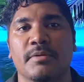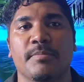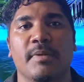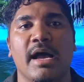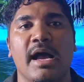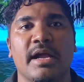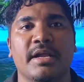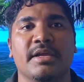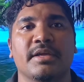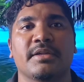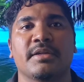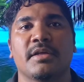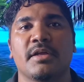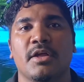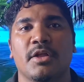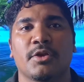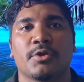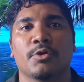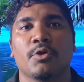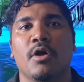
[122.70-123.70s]
market,
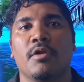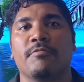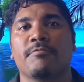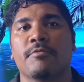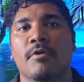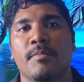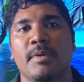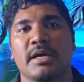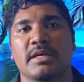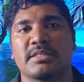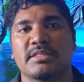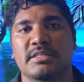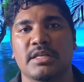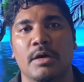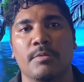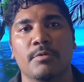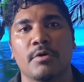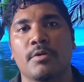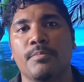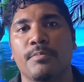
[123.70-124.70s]
not from a
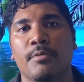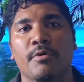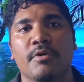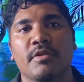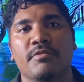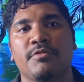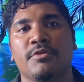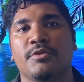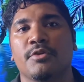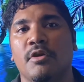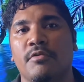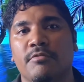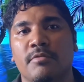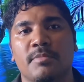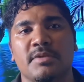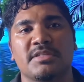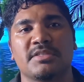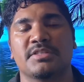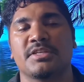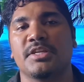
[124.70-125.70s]
suburb point of view, not from
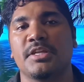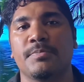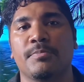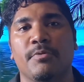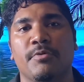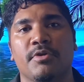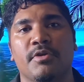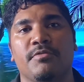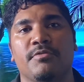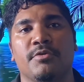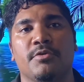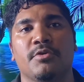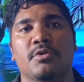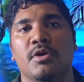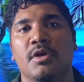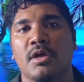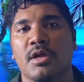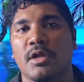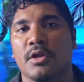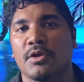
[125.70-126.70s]
a city point of view,
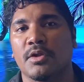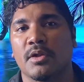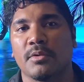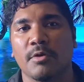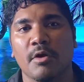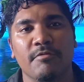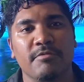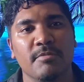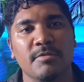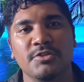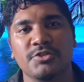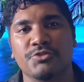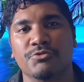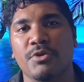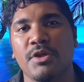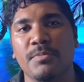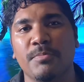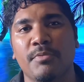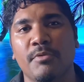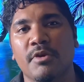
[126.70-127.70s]
not from a
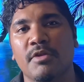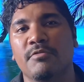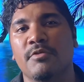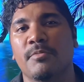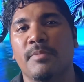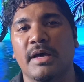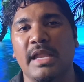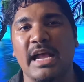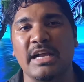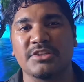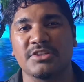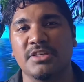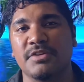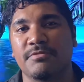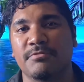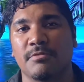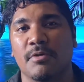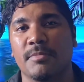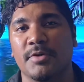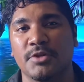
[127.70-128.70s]
street point of view, but actually
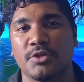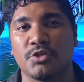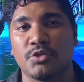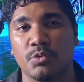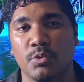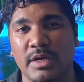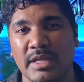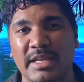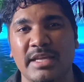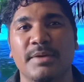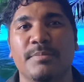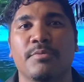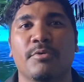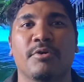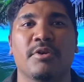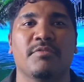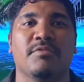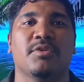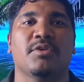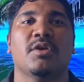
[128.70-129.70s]
from a dwelling
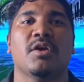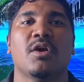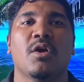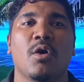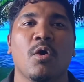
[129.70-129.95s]
point of view.